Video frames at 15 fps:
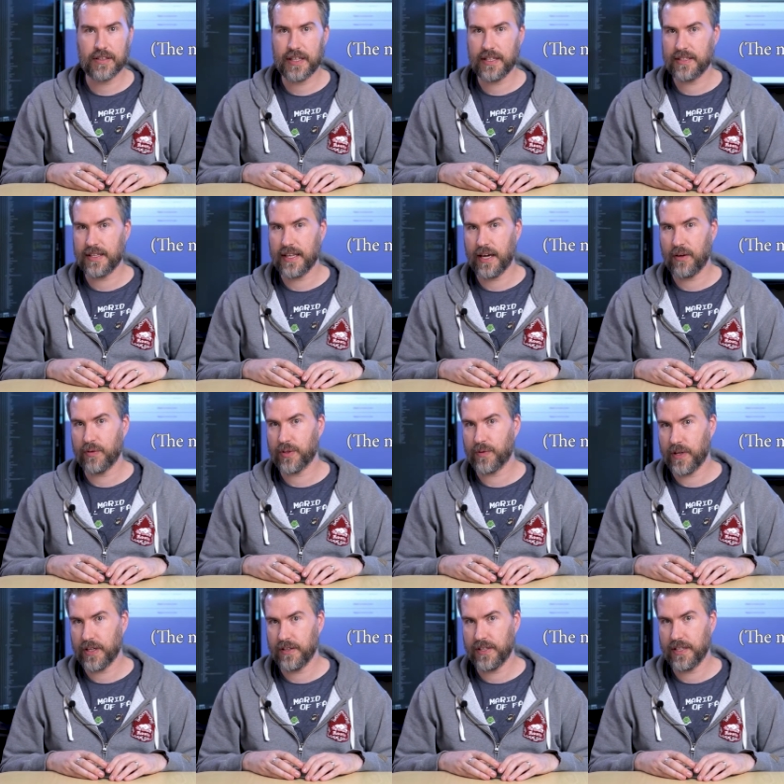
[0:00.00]
into that with
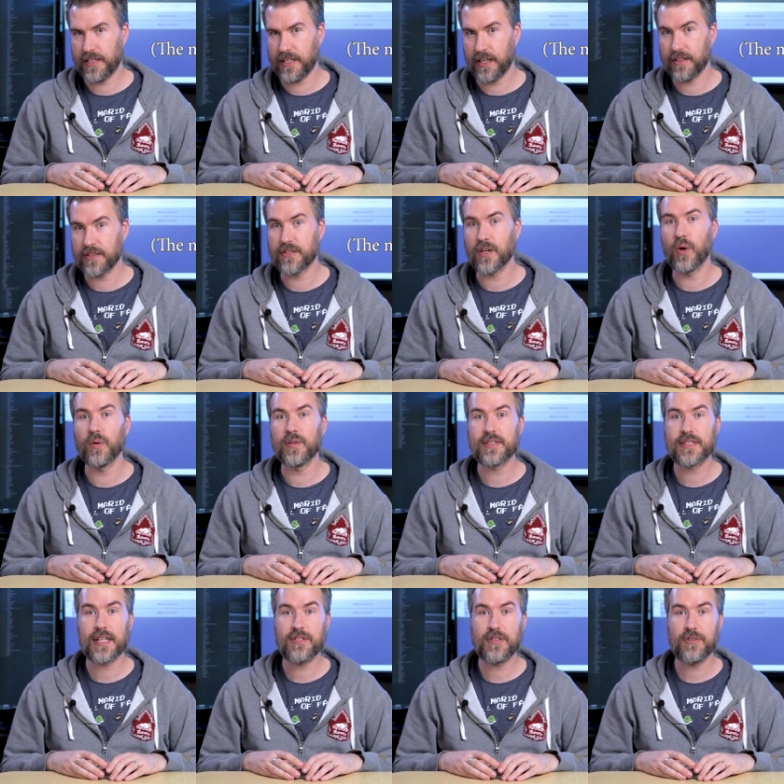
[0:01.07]
greater detail, so
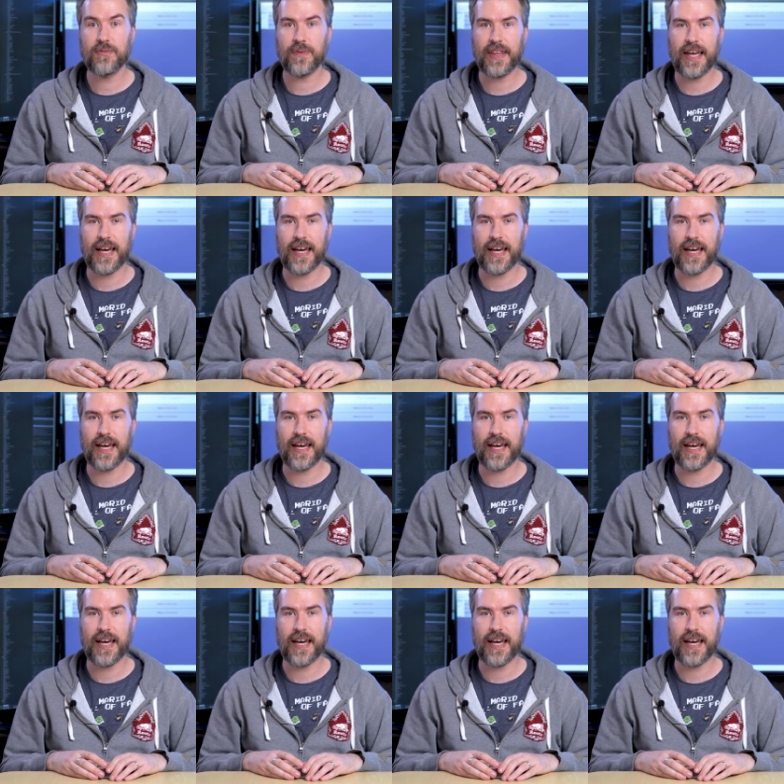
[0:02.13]
stay tuned for